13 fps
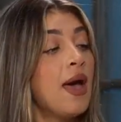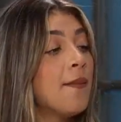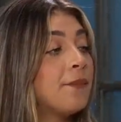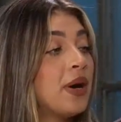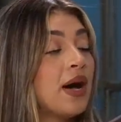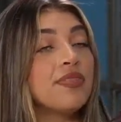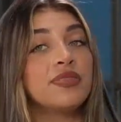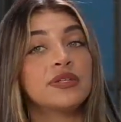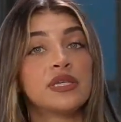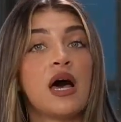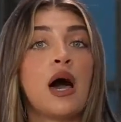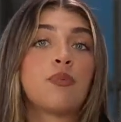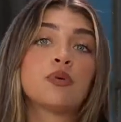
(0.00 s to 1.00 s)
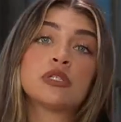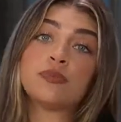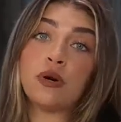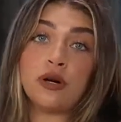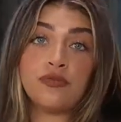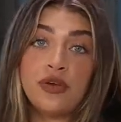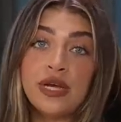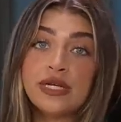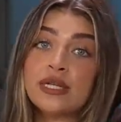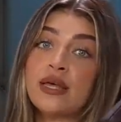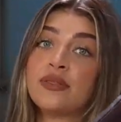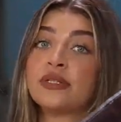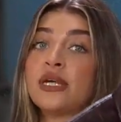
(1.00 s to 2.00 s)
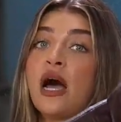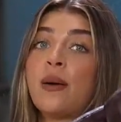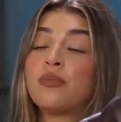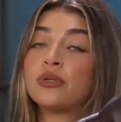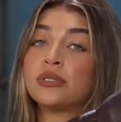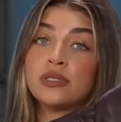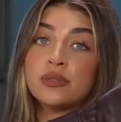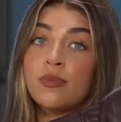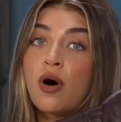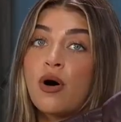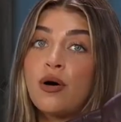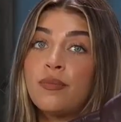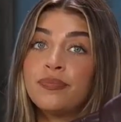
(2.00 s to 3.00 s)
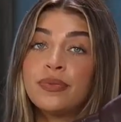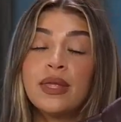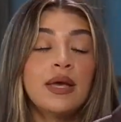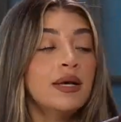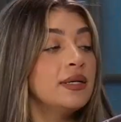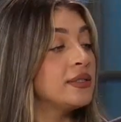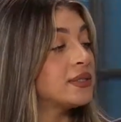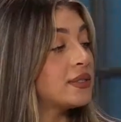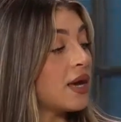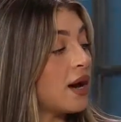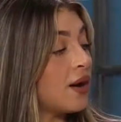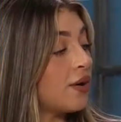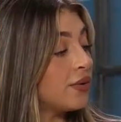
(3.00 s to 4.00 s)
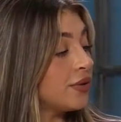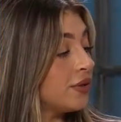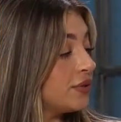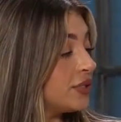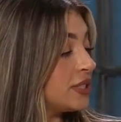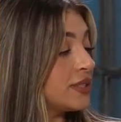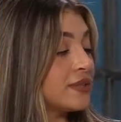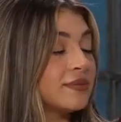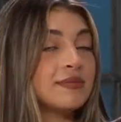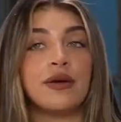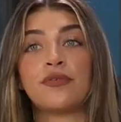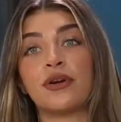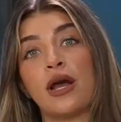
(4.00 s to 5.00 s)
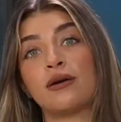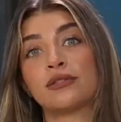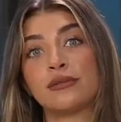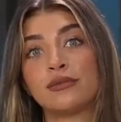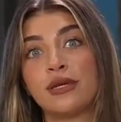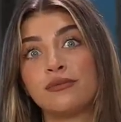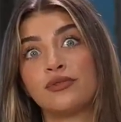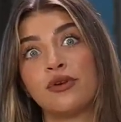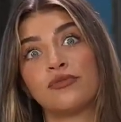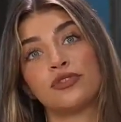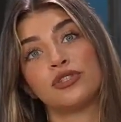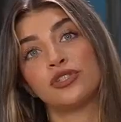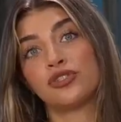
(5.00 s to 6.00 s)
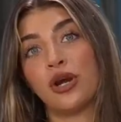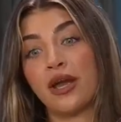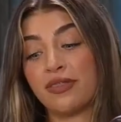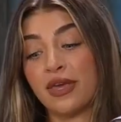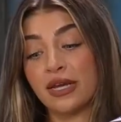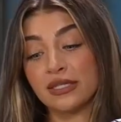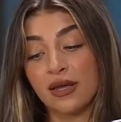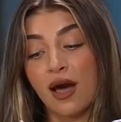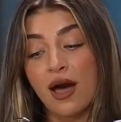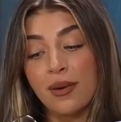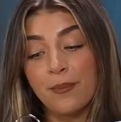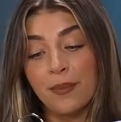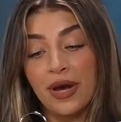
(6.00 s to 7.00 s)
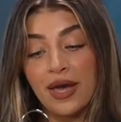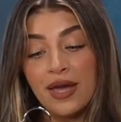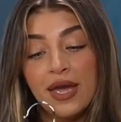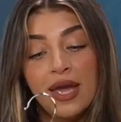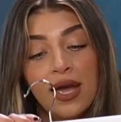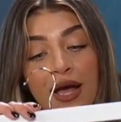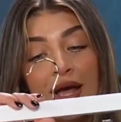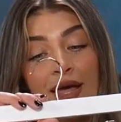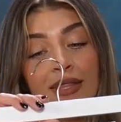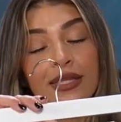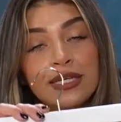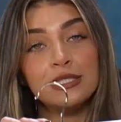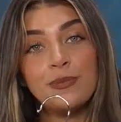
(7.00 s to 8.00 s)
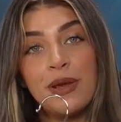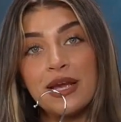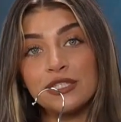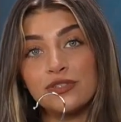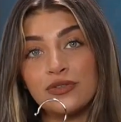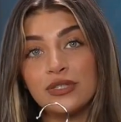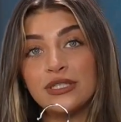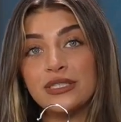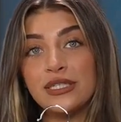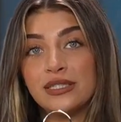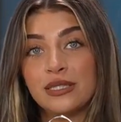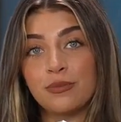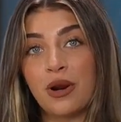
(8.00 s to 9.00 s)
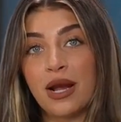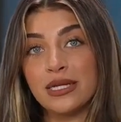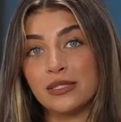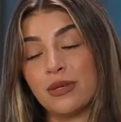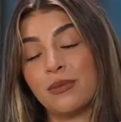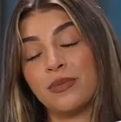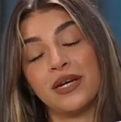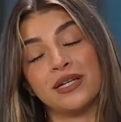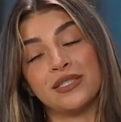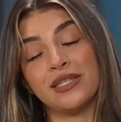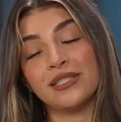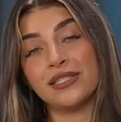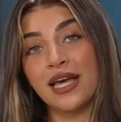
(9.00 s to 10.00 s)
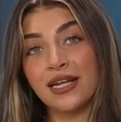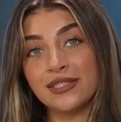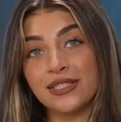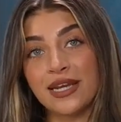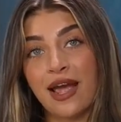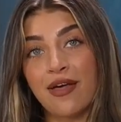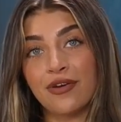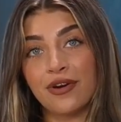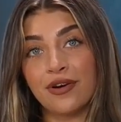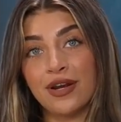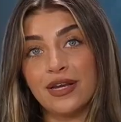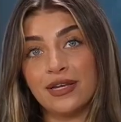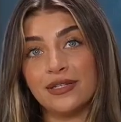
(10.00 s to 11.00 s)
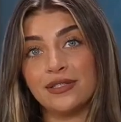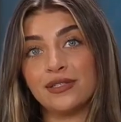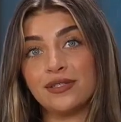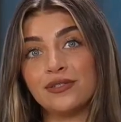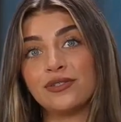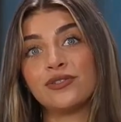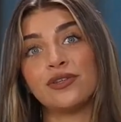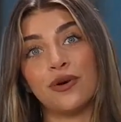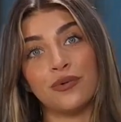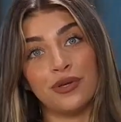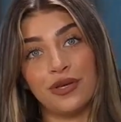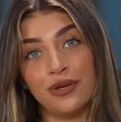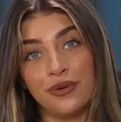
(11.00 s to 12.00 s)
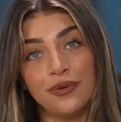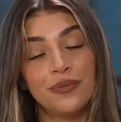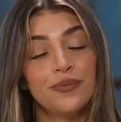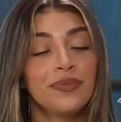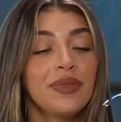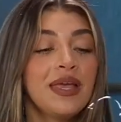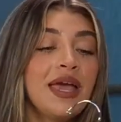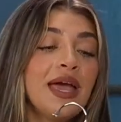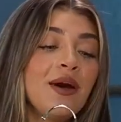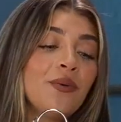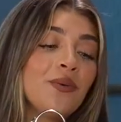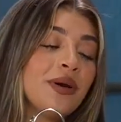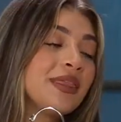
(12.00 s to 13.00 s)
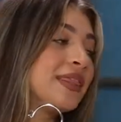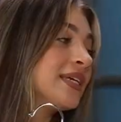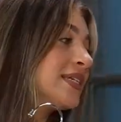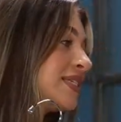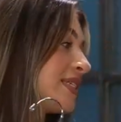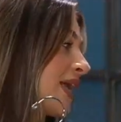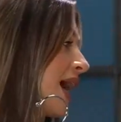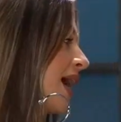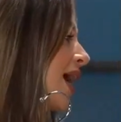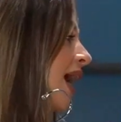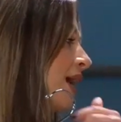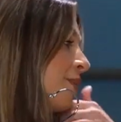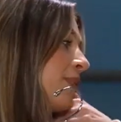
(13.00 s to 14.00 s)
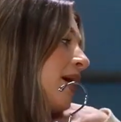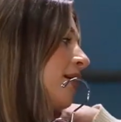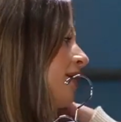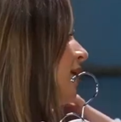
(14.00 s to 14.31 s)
but the top was perfect and the top was a small. So you just never know. Sometimes you have to just try things on, but these pants really did surprise me because the set together is so cute. With this set, I paired